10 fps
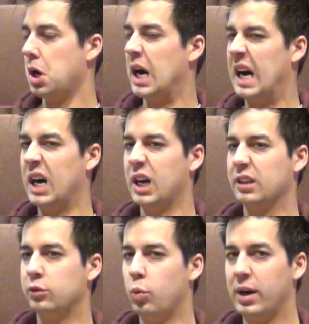
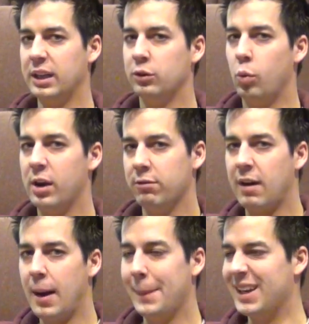
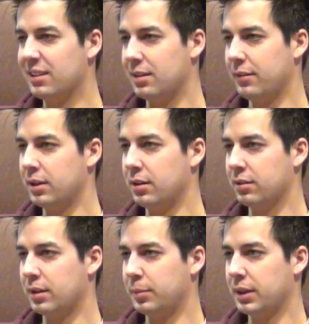20-25 minutes of it or
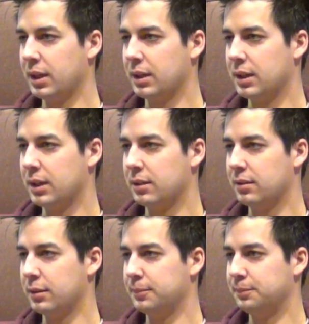something like that.
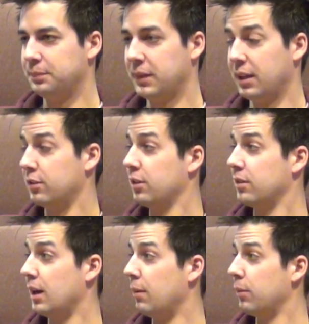So it's a good
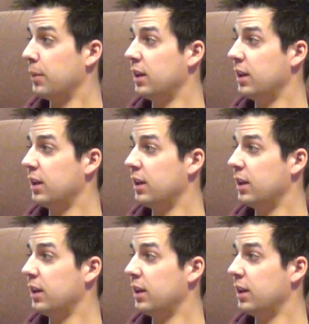time.